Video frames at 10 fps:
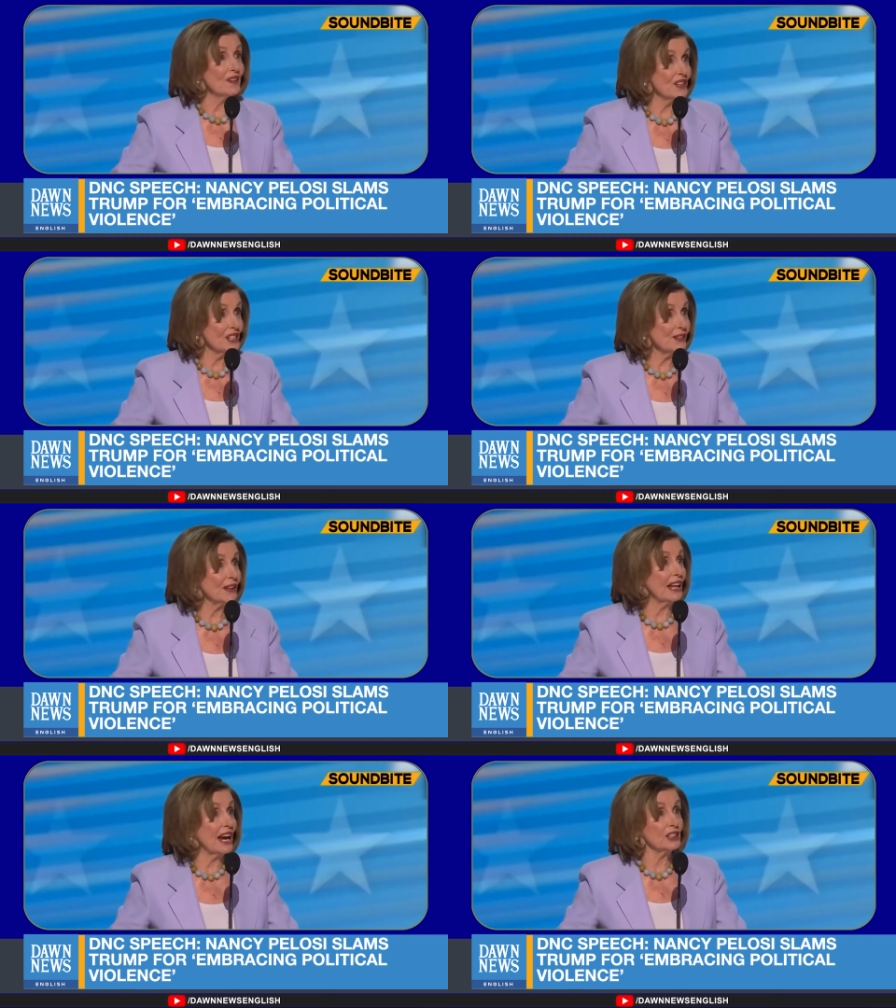in this
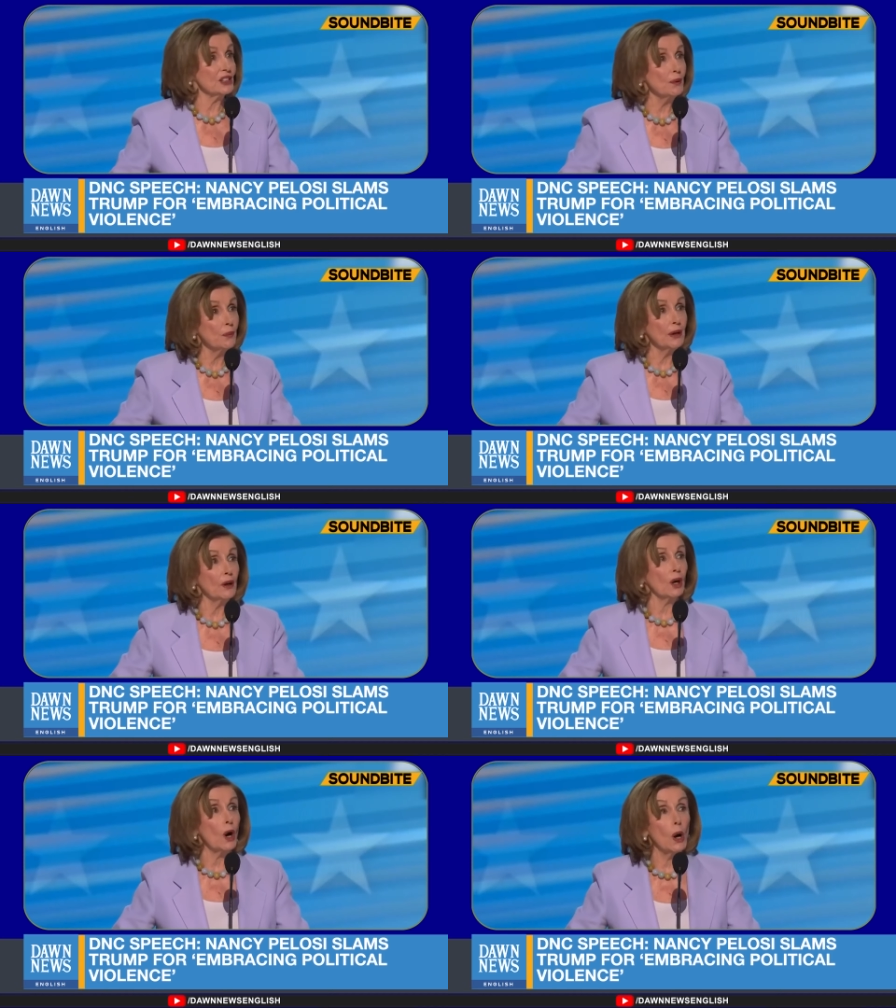election, we
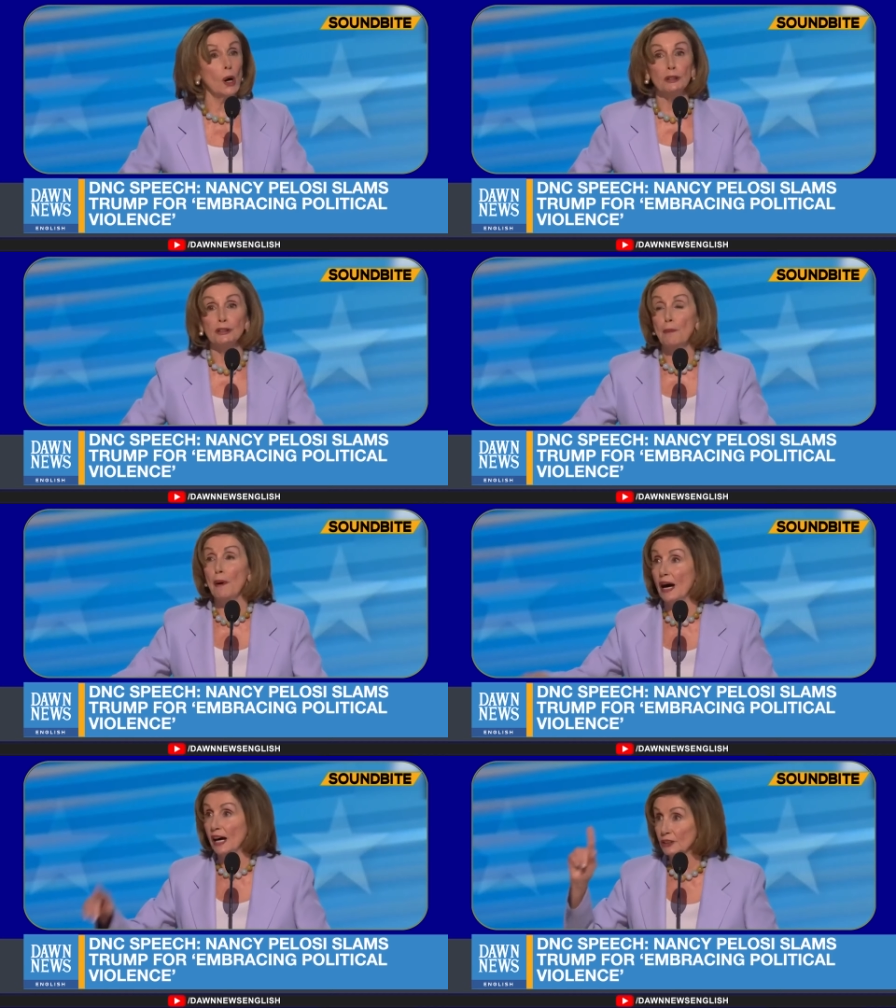are called
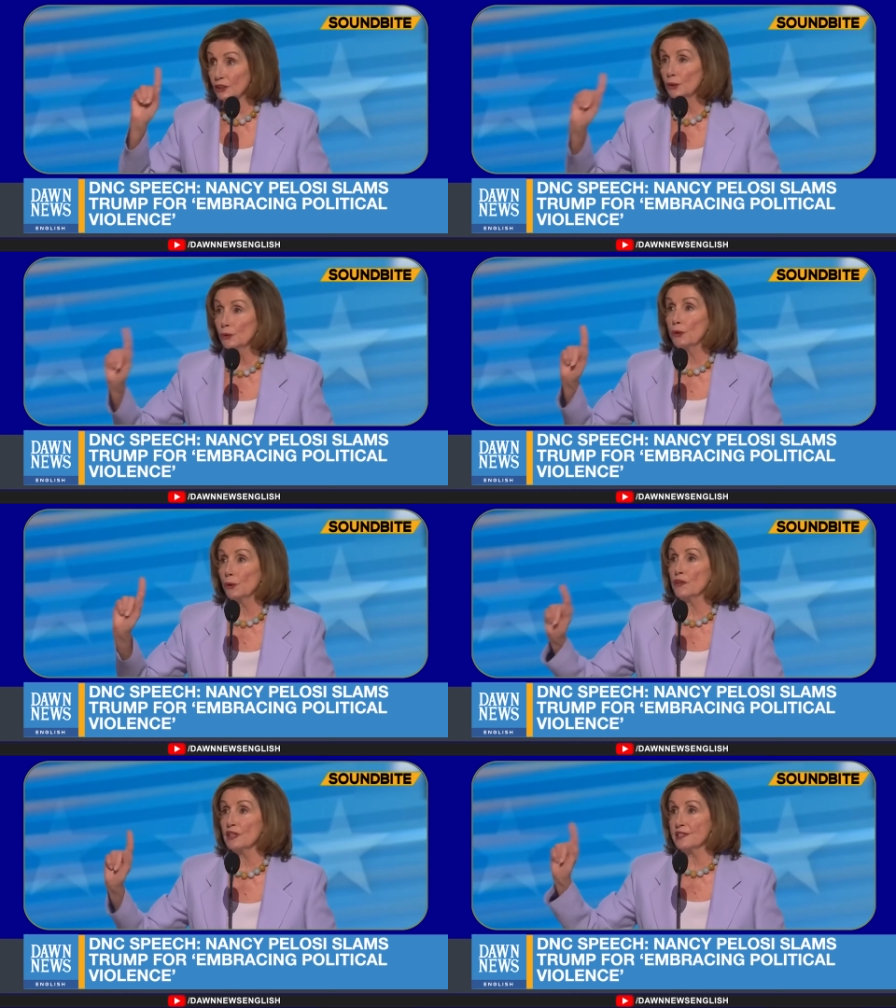upon to
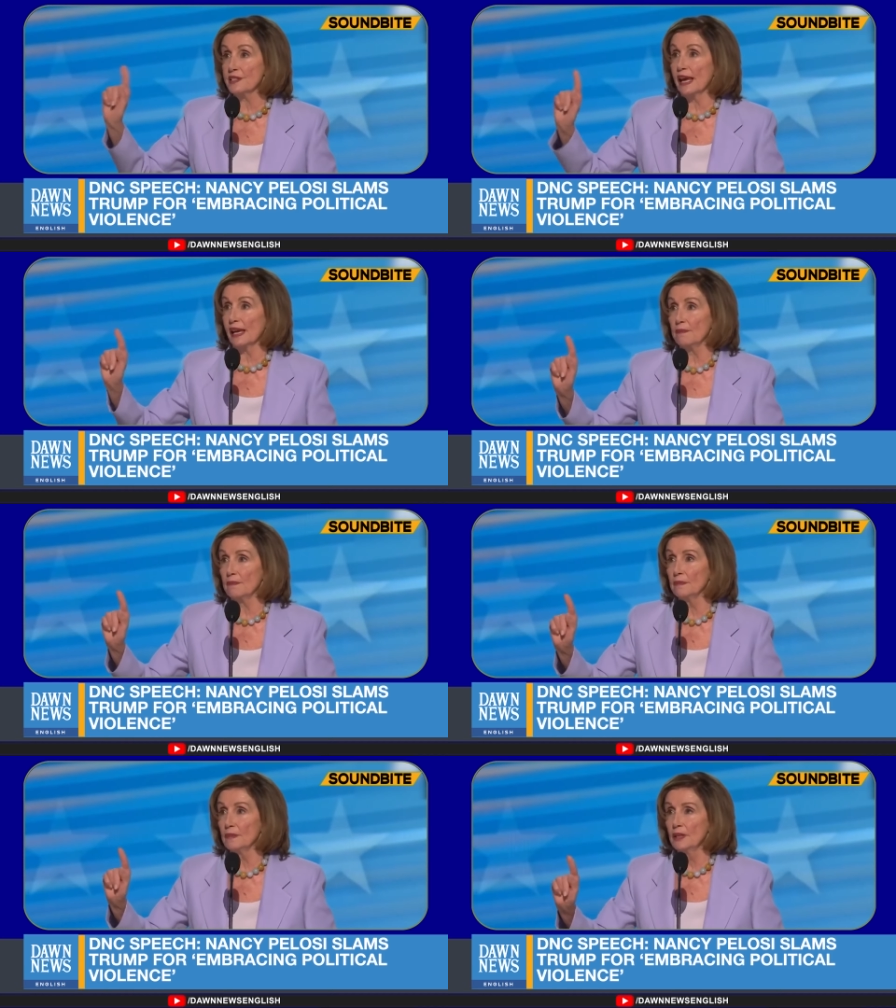do the same,
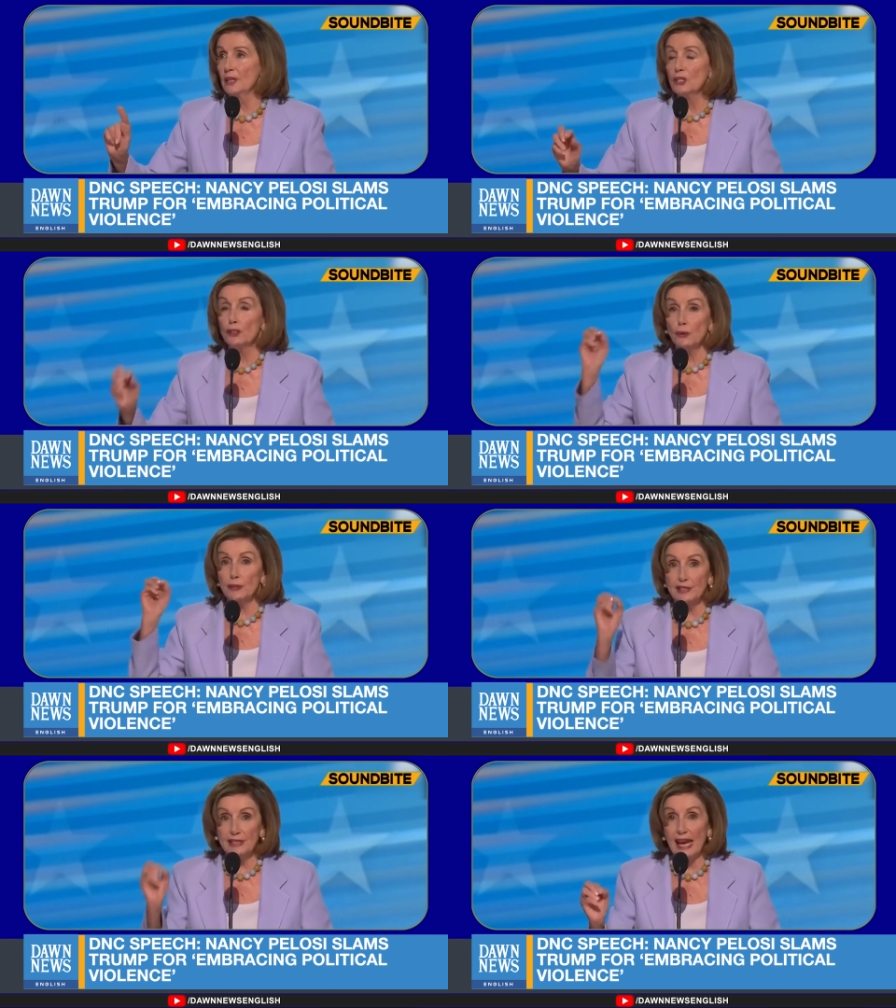to
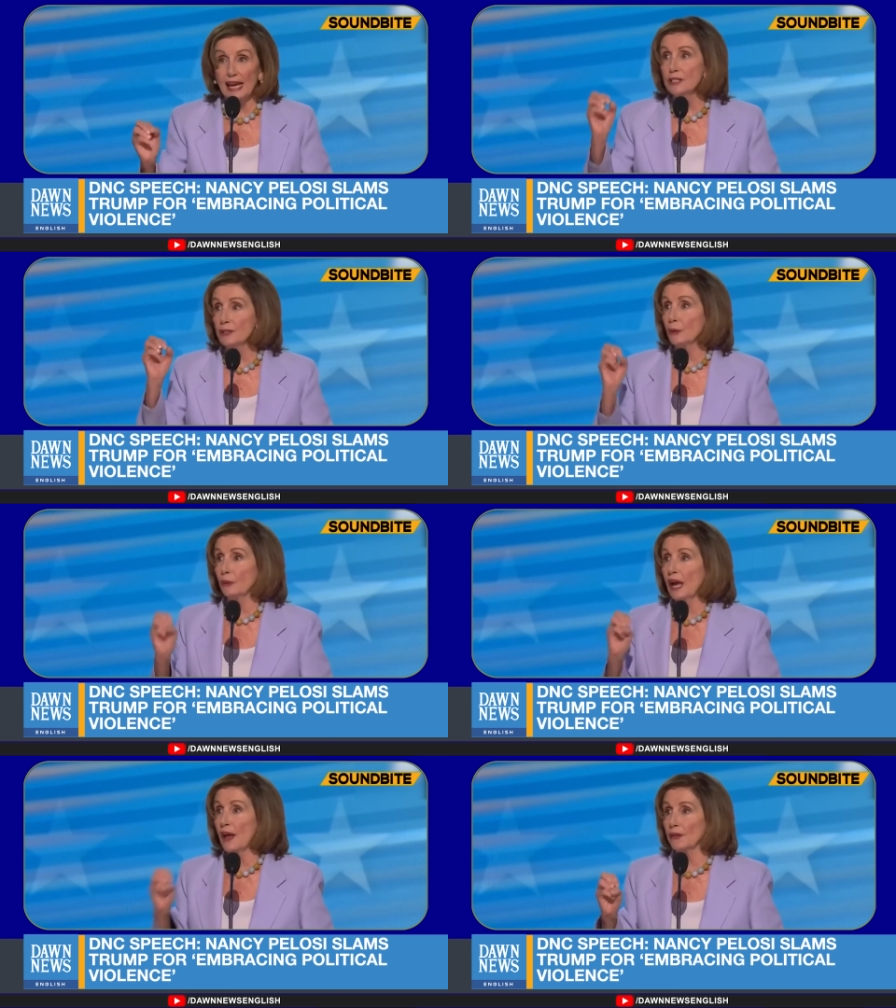stand
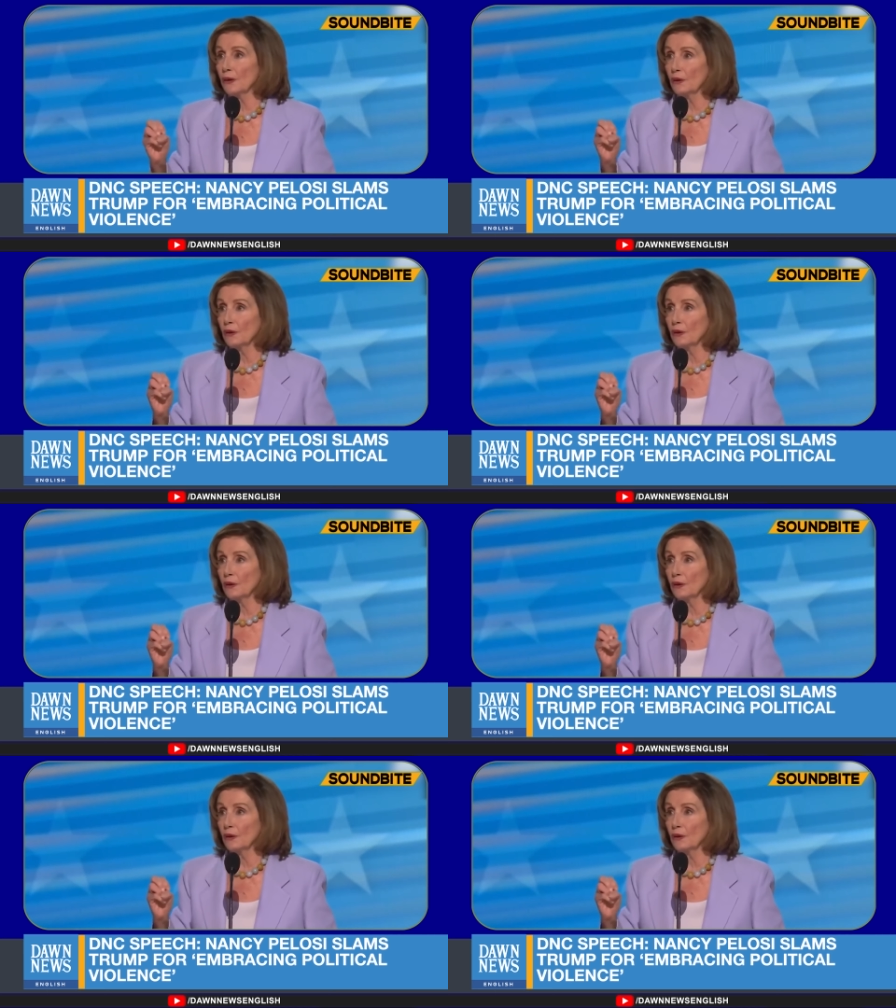together,